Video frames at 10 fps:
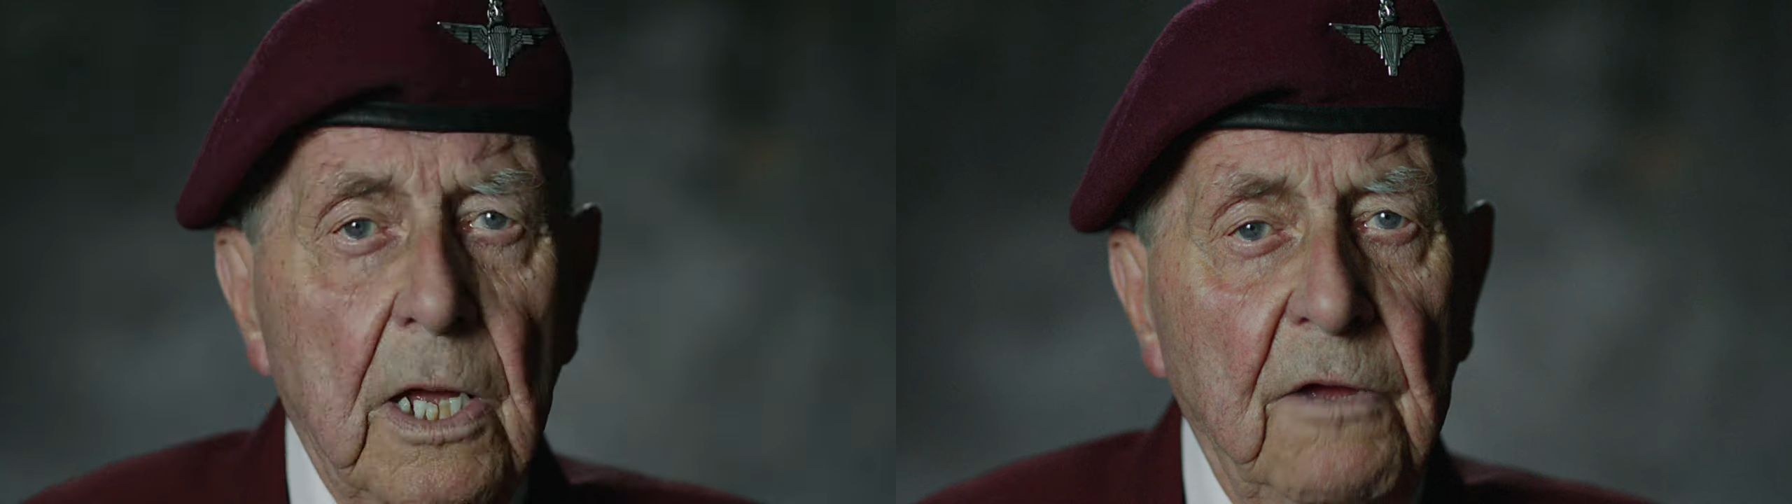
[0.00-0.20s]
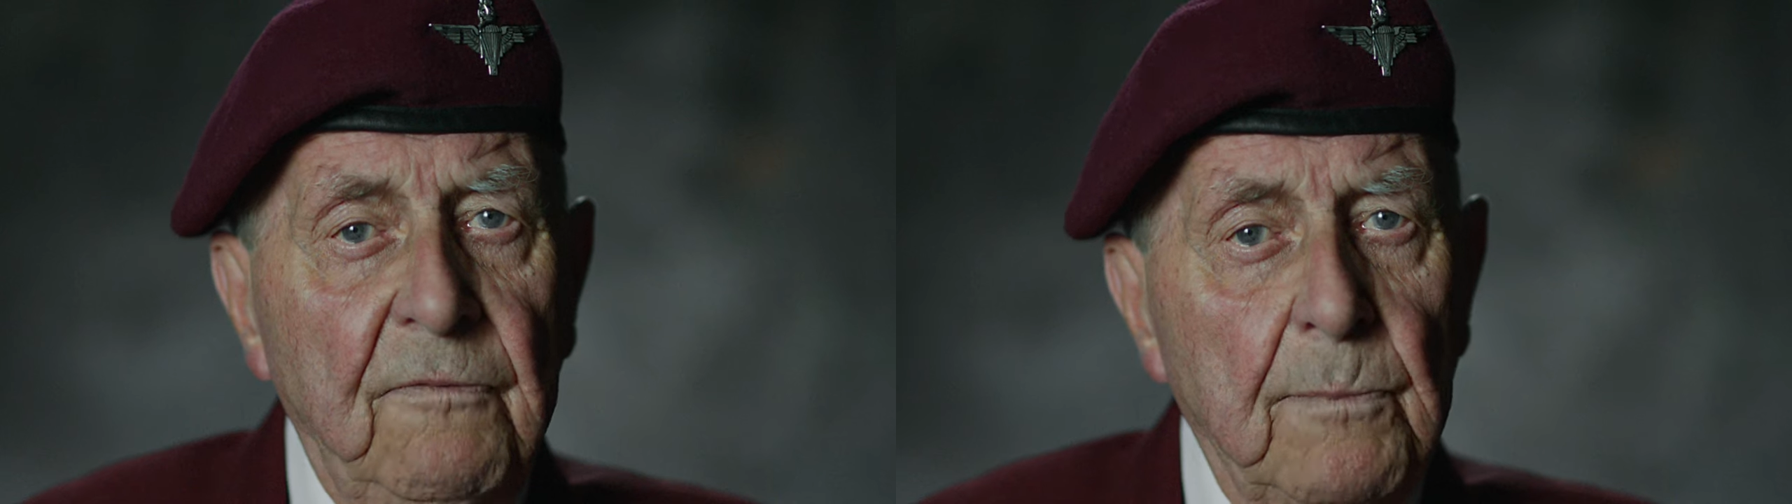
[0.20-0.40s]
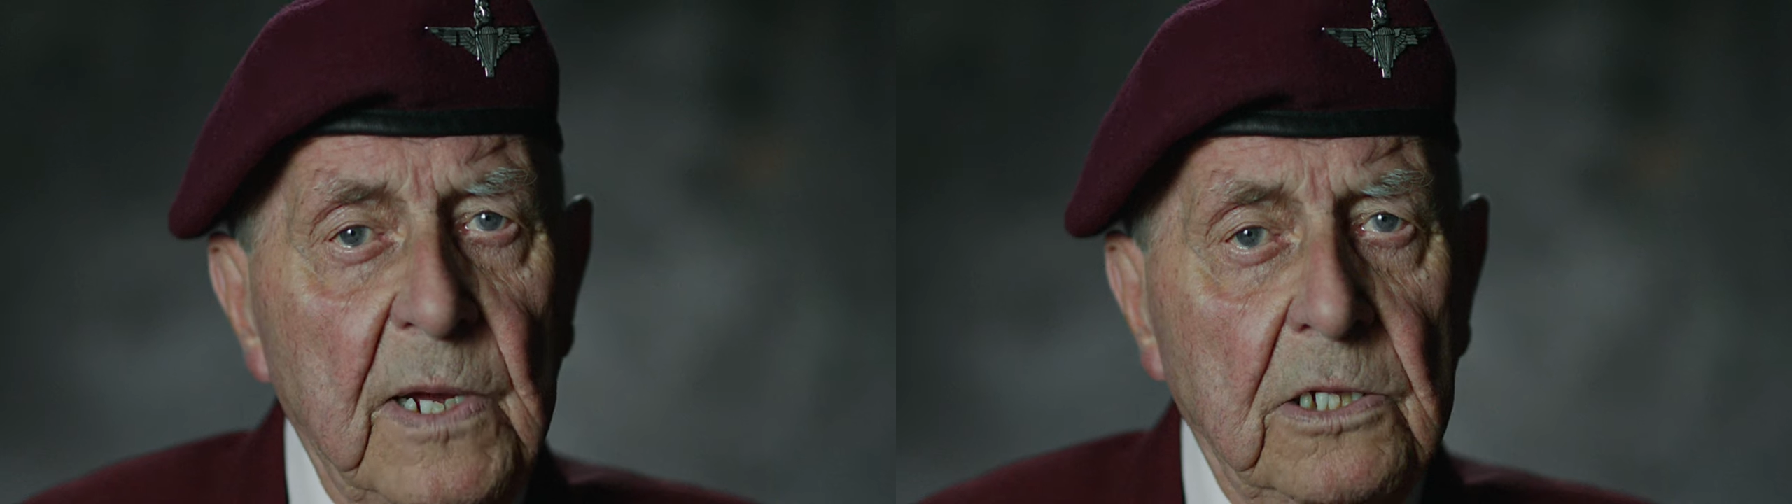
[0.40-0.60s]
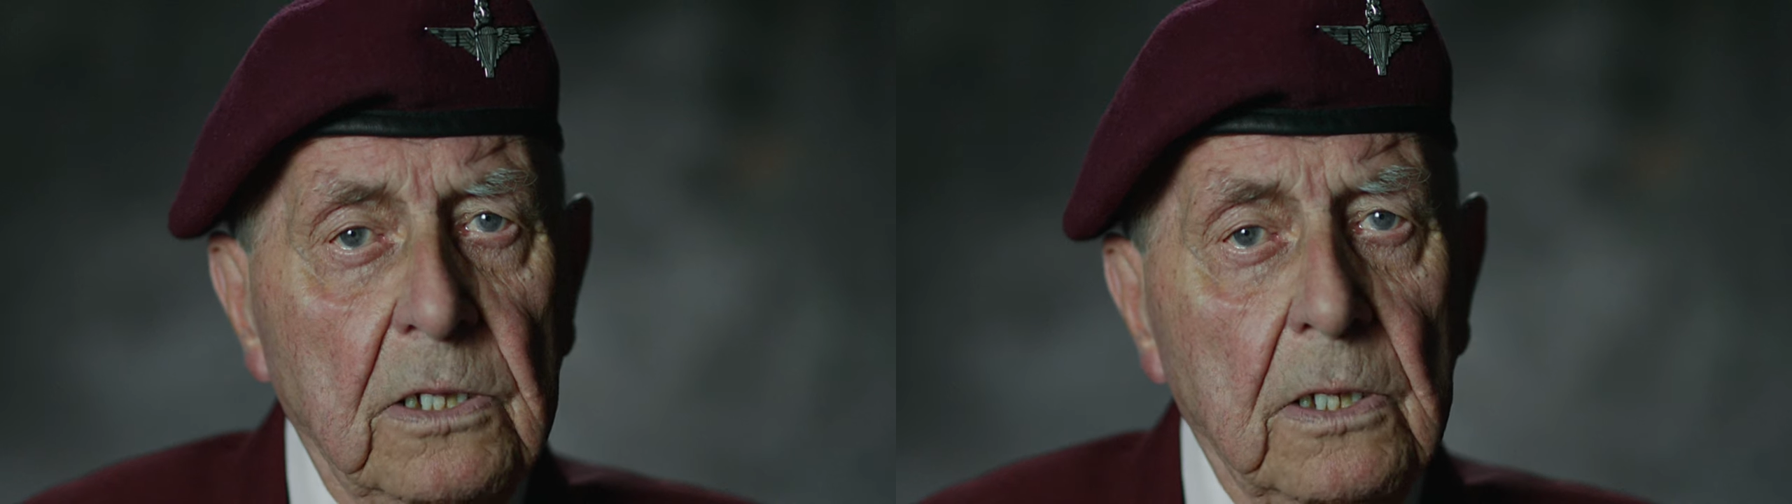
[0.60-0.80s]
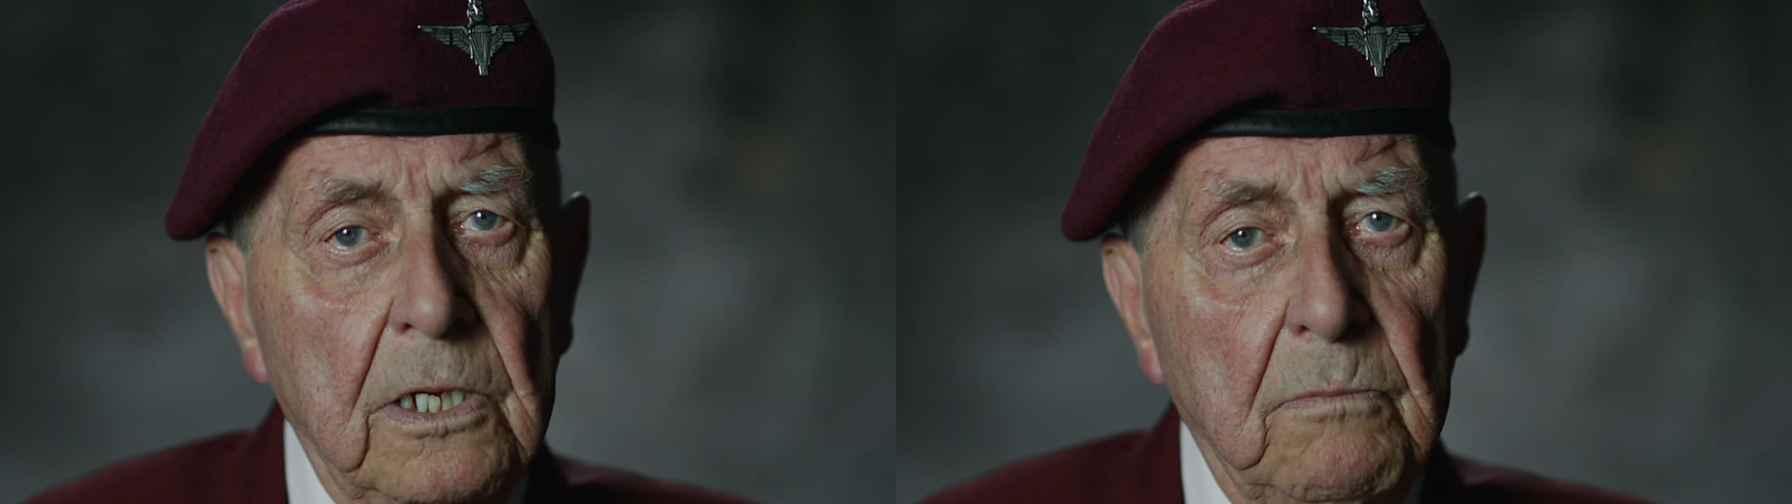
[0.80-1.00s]
If
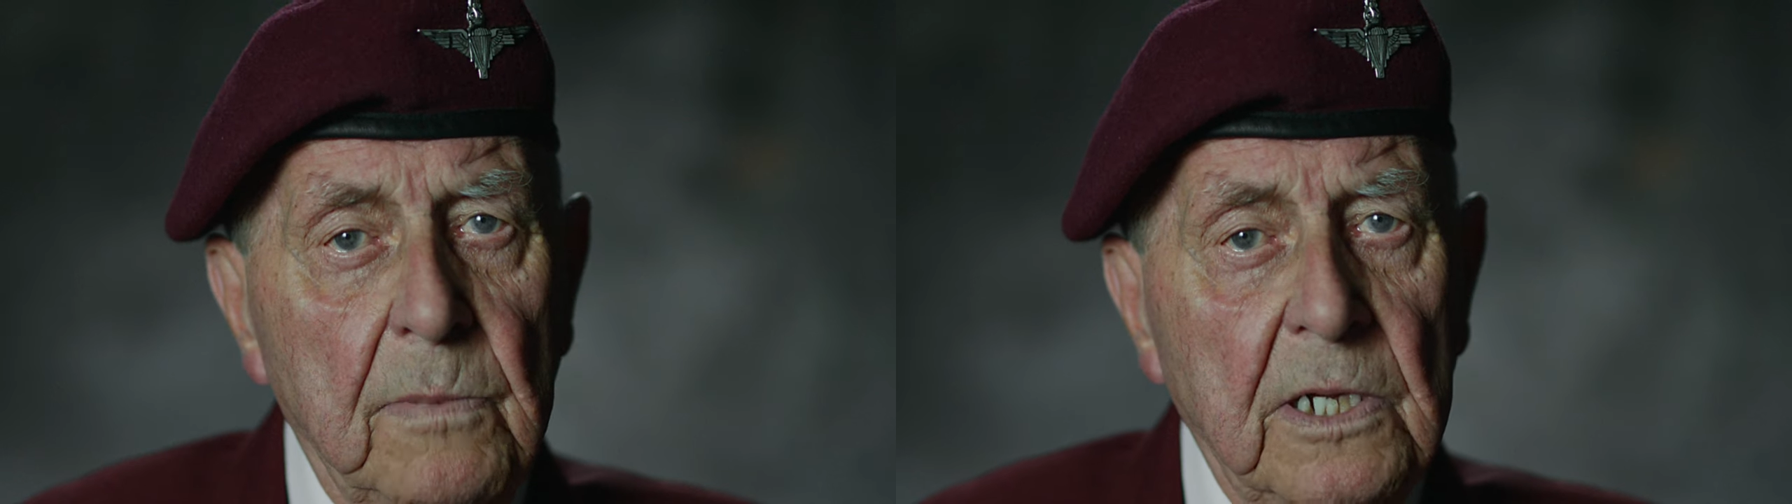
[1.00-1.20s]
metal hit